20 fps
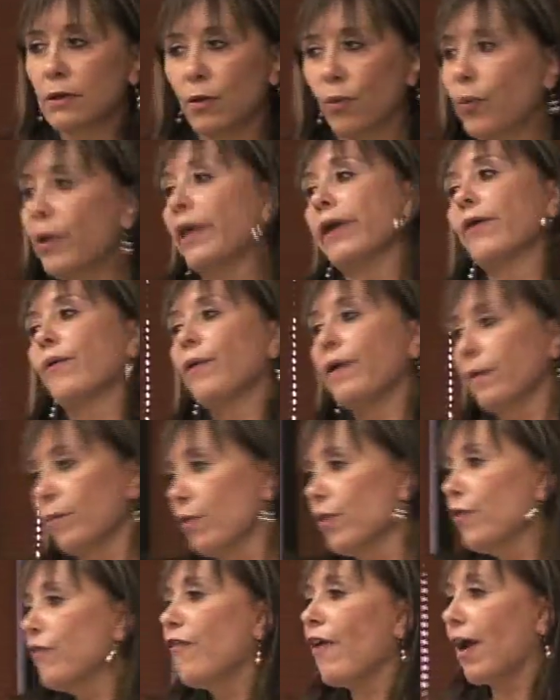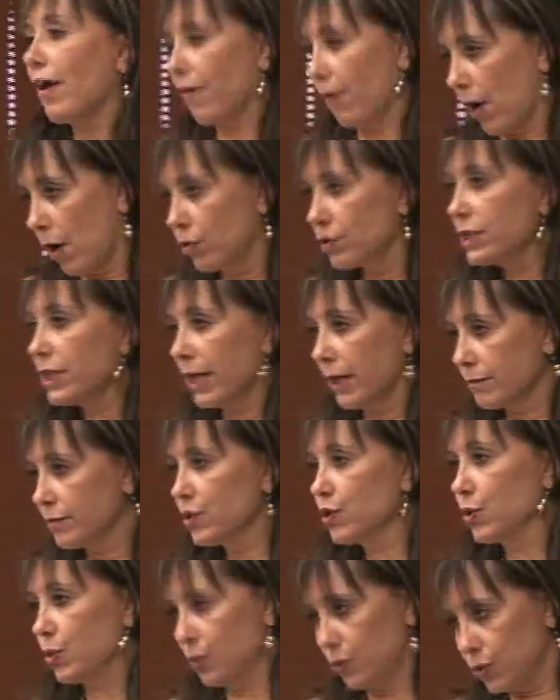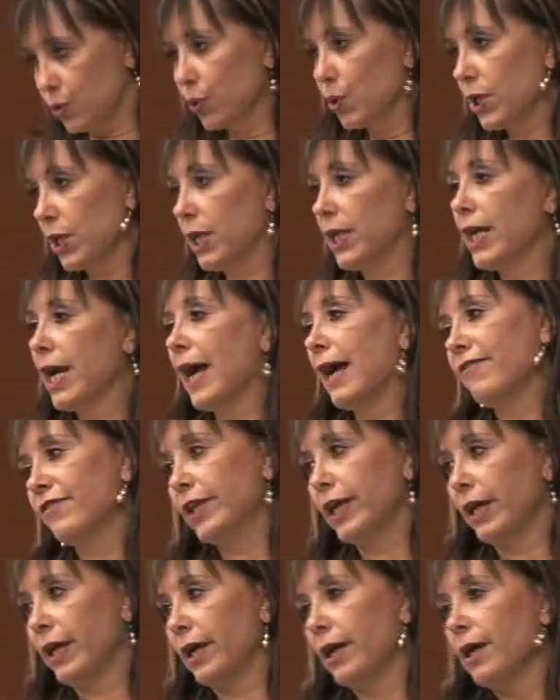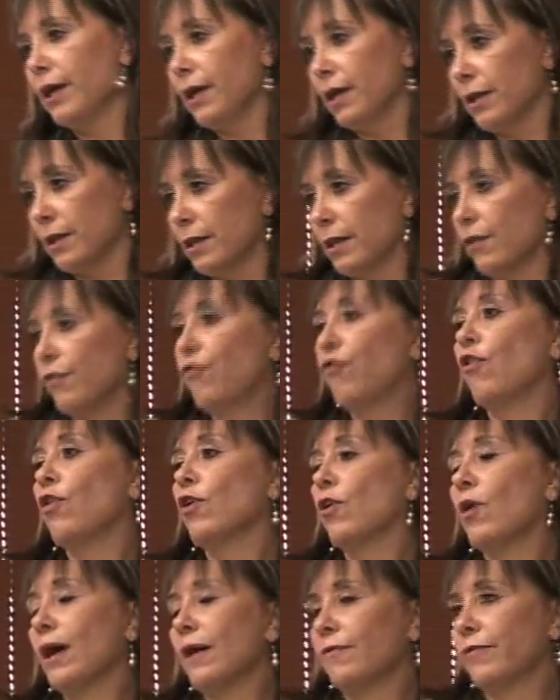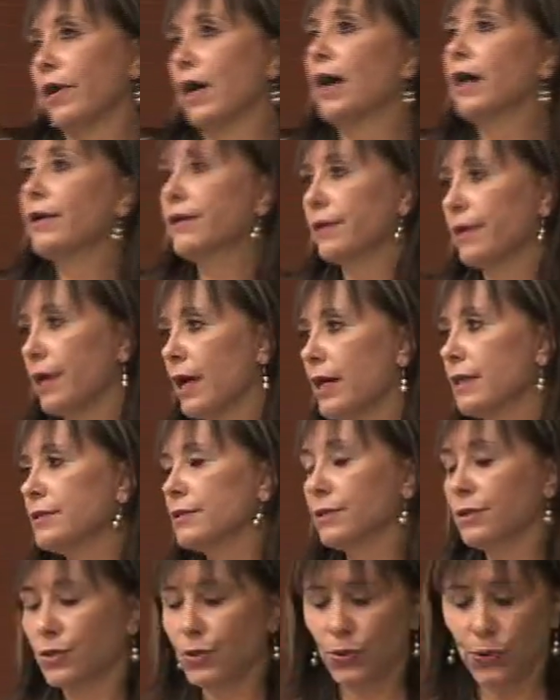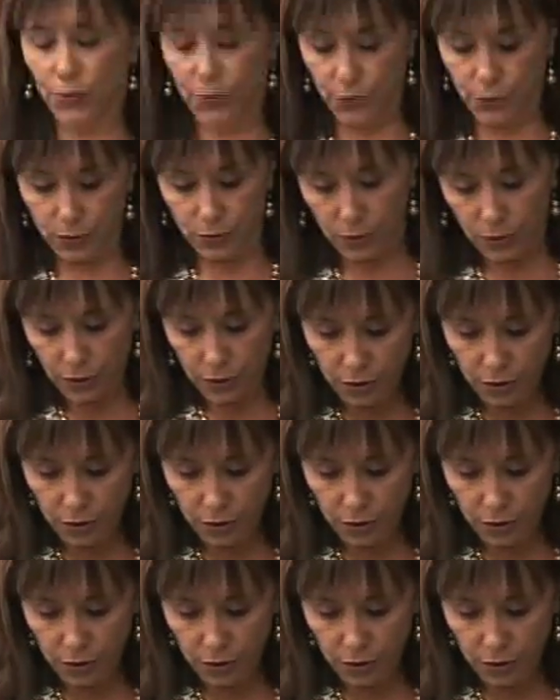We, we moved around them to, to really have the, the follow-up and, and to,